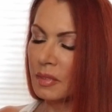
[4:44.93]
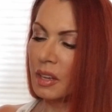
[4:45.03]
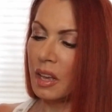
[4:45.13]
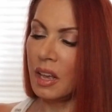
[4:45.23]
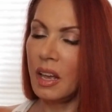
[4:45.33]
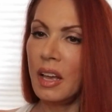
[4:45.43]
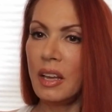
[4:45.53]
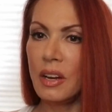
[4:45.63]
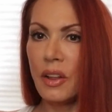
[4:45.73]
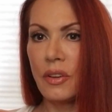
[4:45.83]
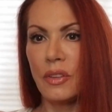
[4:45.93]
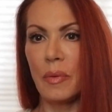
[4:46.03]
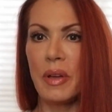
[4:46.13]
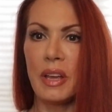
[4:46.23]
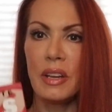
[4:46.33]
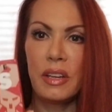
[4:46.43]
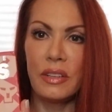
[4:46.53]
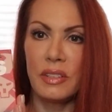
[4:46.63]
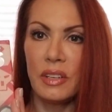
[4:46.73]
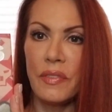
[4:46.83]
And another that made a
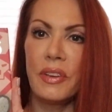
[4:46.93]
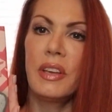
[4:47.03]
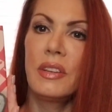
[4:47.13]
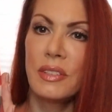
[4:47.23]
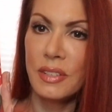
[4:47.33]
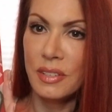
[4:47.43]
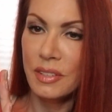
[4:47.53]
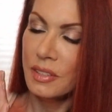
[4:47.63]
significant